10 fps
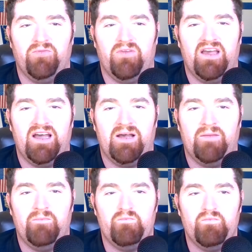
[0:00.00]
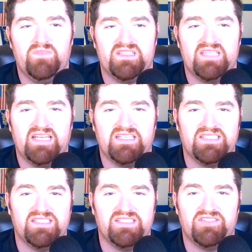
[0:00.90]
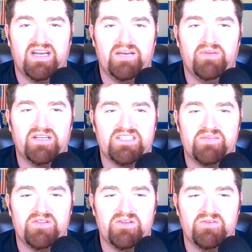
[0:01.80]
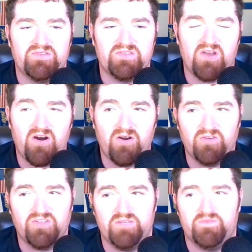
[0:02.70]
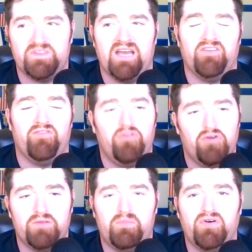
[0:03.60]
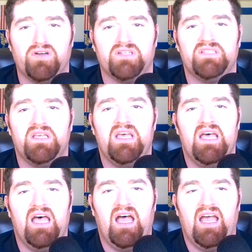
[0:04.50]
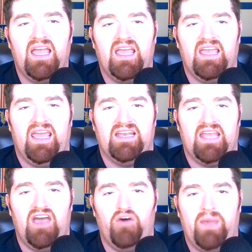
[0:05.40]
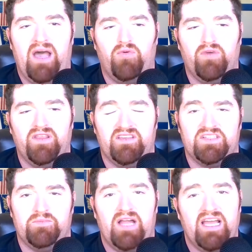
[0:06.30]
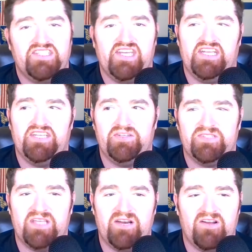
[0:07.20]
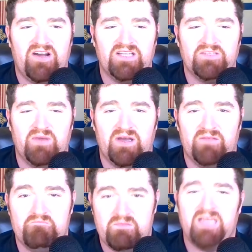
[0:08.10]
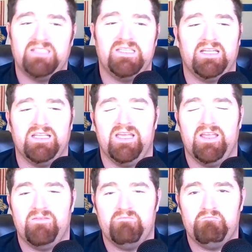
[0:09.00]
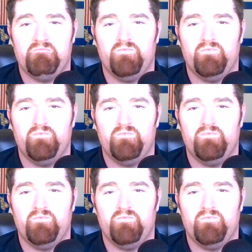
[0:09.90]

and DeSantis is trying to bring some of those cargo ships down to Florida ports and to help out with the supply chain issues that are caused. But basically,